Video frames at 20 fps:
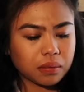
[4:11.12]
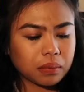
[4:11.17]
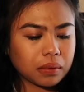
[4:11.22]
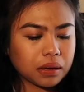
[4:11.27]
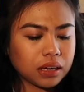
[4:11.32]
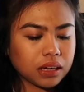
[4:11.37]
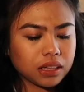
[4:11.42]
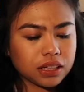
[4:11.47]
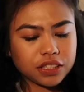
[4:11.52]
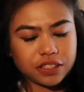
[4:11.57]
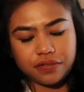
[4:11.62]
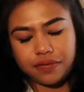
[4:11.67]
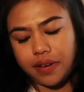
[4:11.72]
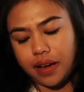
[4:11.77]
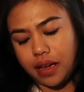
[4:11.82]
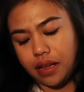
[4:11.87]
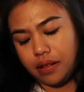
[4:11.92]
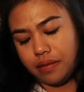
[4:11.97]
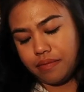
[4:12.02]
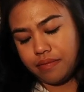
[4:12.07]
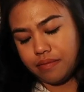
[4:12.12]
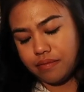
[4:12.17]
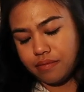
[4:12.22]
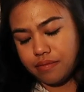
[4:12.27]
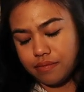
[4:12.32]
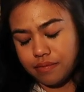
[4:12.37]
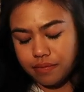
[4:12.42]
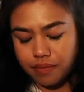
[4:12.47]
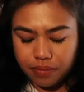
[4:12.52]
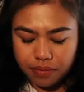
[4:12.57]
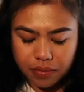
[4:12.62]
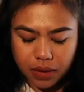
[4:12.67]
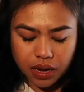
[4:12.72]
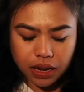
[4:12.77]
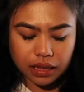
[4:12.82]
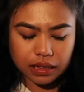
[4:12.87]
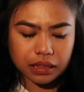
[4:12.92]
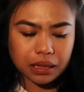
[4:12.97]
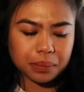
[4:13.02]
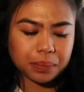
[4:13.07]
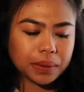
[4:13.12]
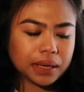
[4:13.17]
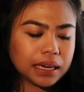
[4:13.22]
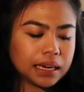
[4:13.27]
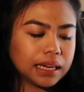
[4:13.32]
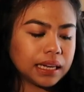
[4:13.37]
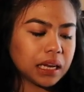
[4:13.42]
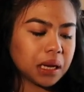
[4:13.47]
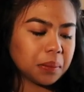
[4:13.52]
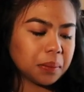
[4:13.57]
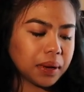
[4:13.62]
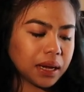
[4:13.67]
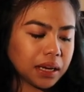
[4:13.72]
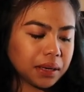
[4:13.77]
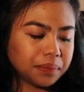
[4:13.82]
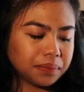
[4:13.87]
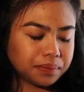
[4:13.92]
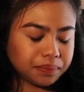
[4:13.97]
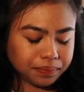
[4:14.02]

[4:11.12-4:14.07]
But it's fine. Maganda pa rin naman.